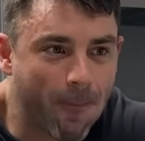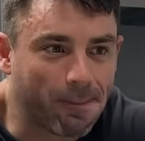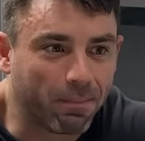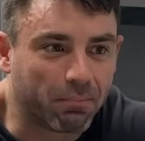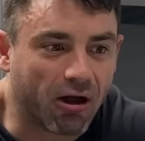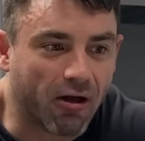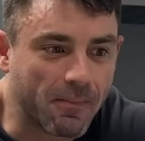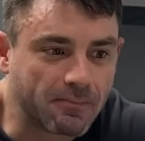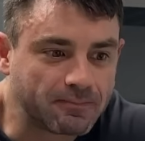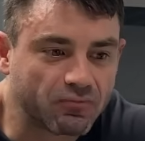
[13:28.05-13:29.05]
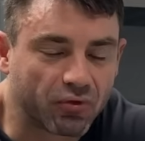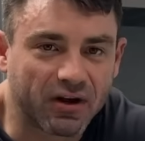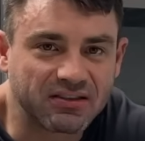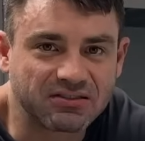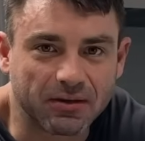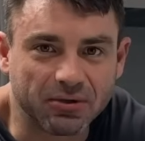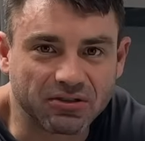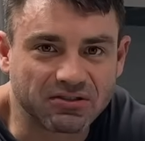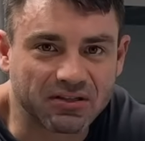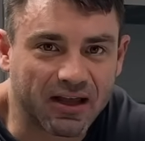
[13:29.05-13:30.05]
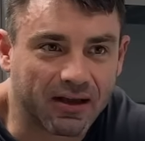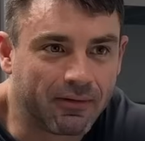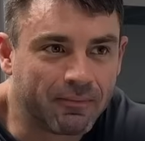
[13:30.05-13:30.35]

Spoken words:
but the rest of the meals today